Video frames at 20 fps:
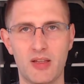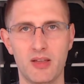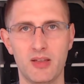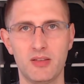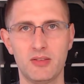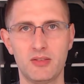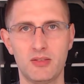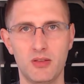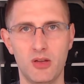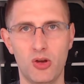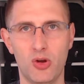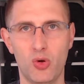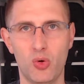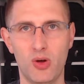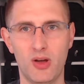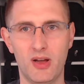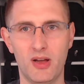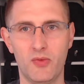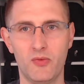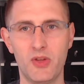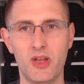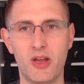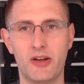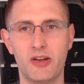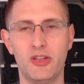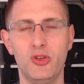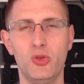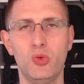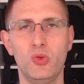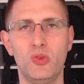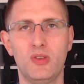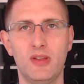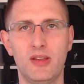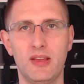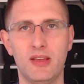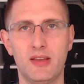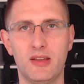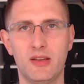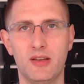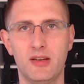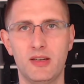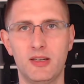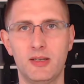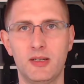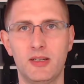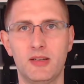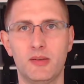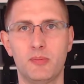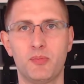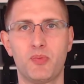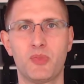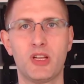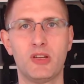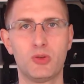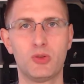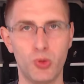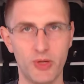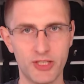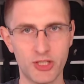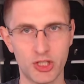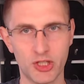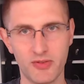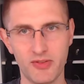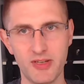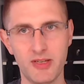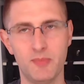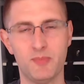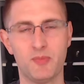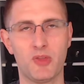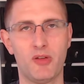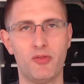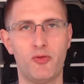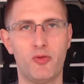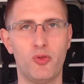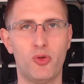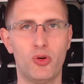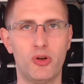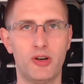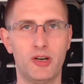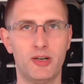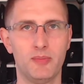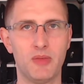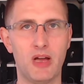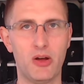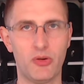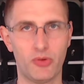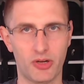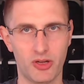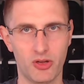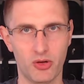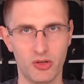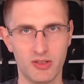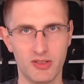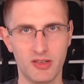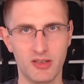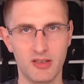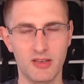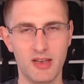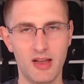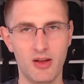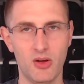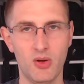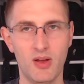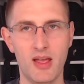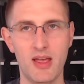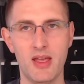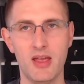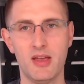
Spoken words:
so we are using TwitchTV for our content now.